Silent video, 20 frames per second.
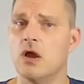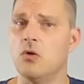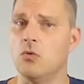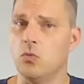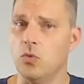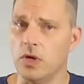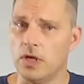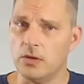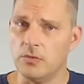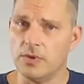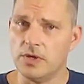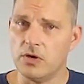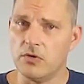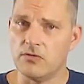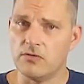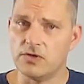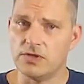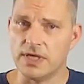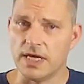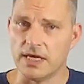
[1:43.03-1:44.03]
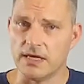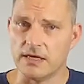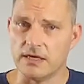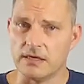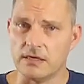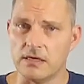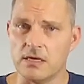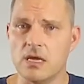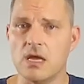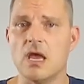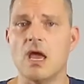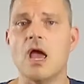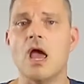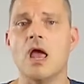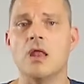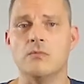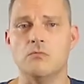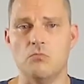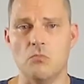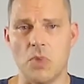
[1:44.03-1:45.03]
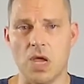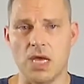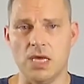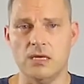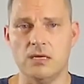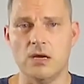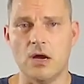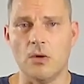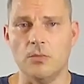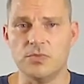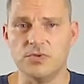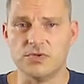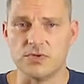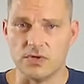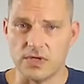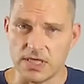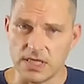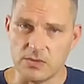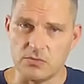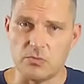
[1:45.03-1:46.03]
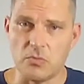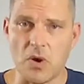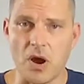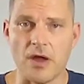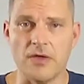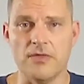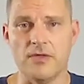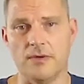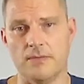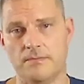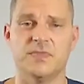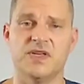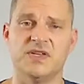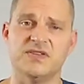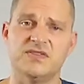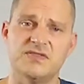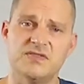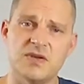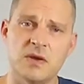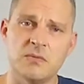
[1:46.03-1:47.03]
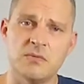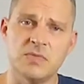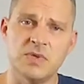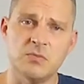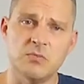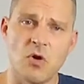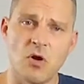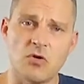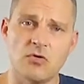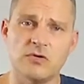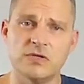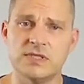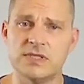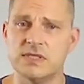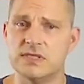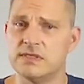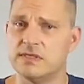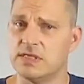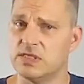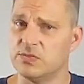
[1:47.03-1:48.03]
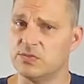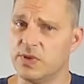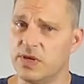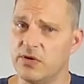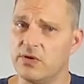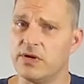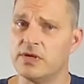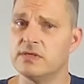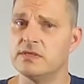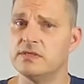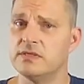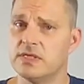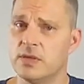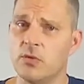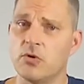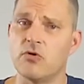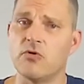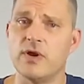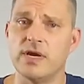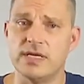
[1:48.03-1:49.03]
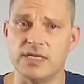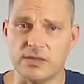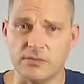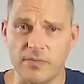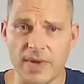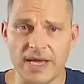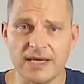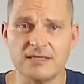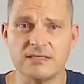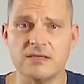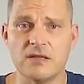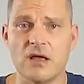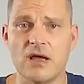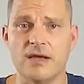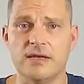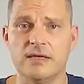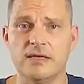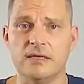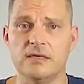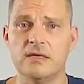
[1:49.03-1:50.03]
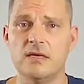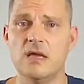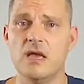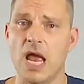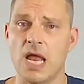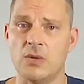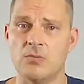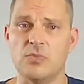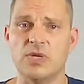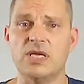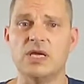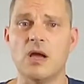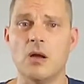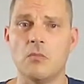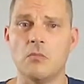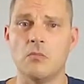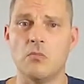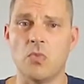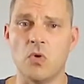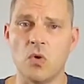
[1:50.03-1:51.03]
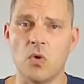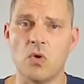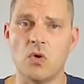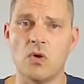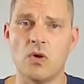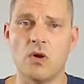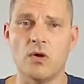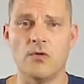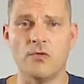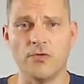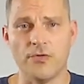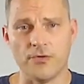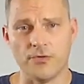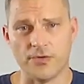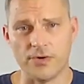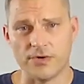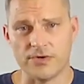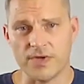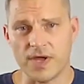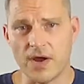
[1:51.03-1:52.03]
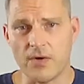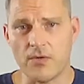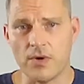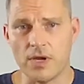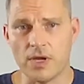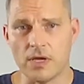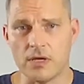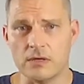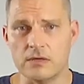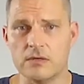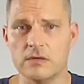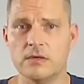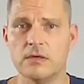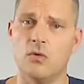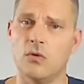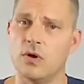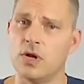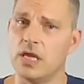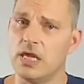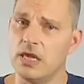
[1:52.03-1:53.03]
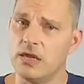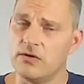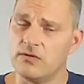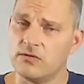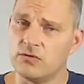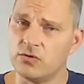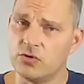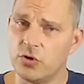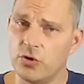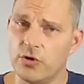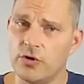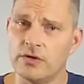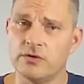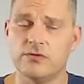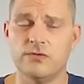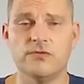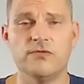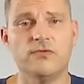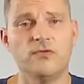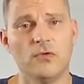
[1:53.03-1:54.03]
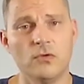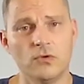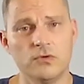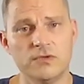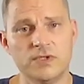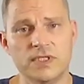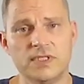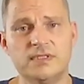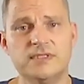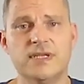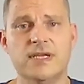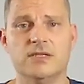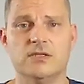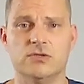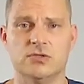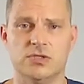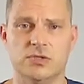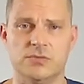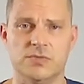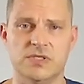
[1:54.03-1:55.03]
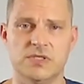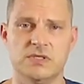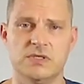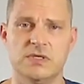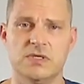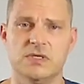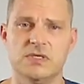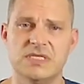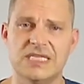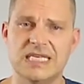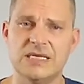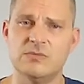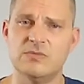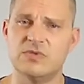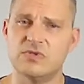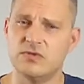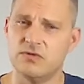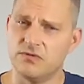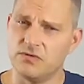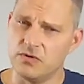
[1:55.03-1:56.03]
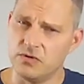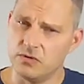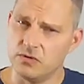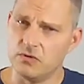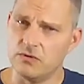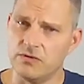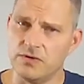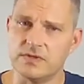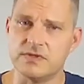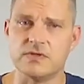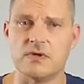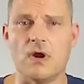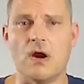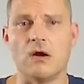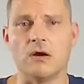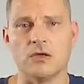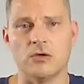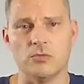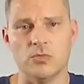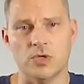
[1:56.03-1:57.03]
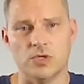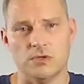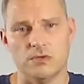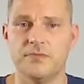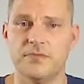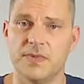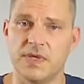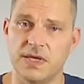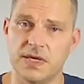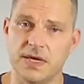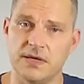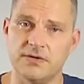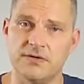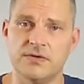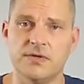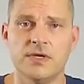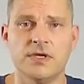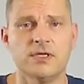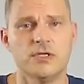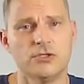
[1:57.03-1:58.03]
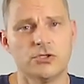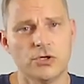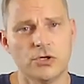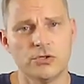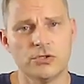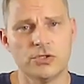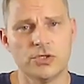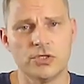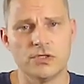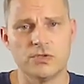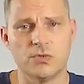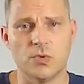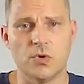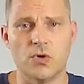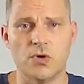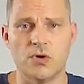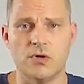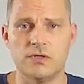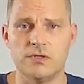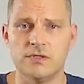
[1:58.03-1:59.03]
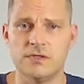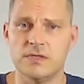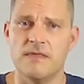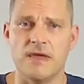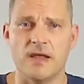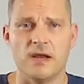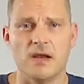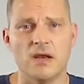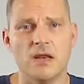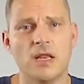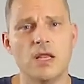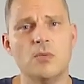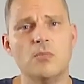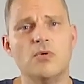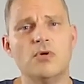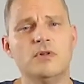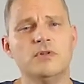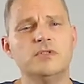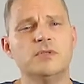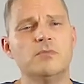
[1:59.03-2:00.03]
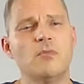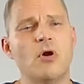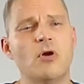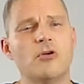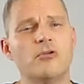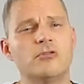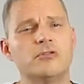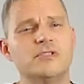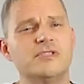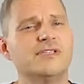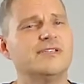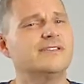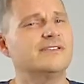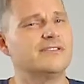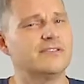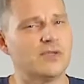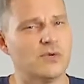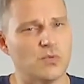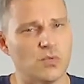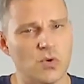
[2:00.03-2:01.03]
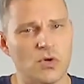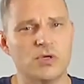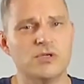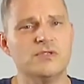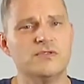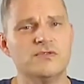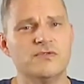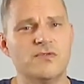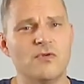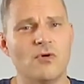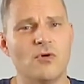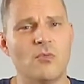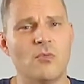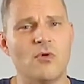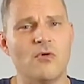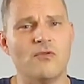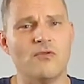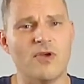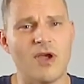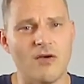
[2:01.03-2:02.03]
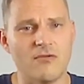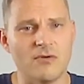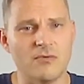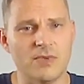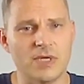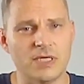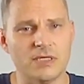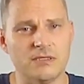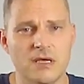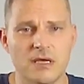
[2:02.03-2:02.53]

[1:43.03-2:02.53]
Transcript: will be overtaken and made obsolete by them. That some democracies experience democratic backsliding and become more authoritarian or even turn into full dictatorships seems to fuel this argument. Yet, Churchill's words that liberal democracy is the worst form of government